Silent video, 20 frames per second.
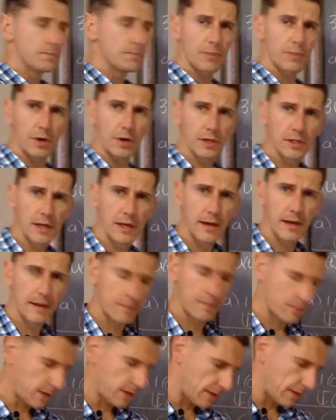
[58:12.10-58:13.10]
part
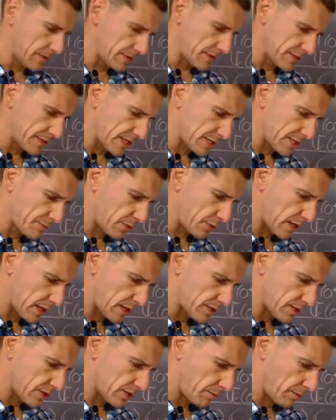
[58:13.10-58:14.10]
in the textbook
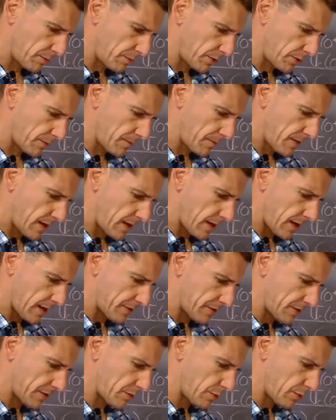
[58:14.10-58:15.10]
example. I
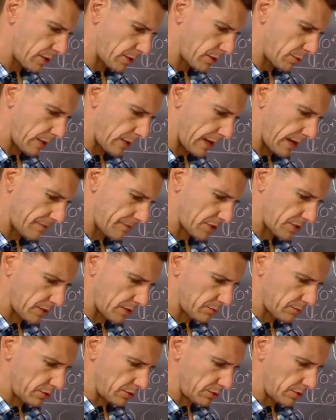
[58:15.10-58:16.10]
think we'll have time
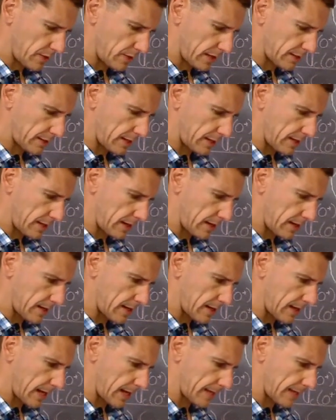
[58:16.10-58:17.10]
to do that in a
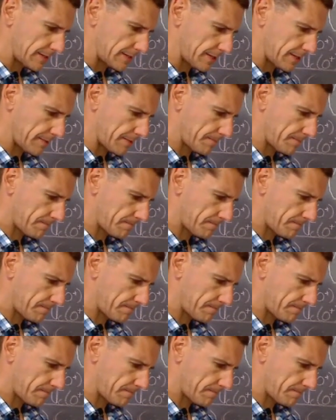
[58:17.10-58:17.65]
later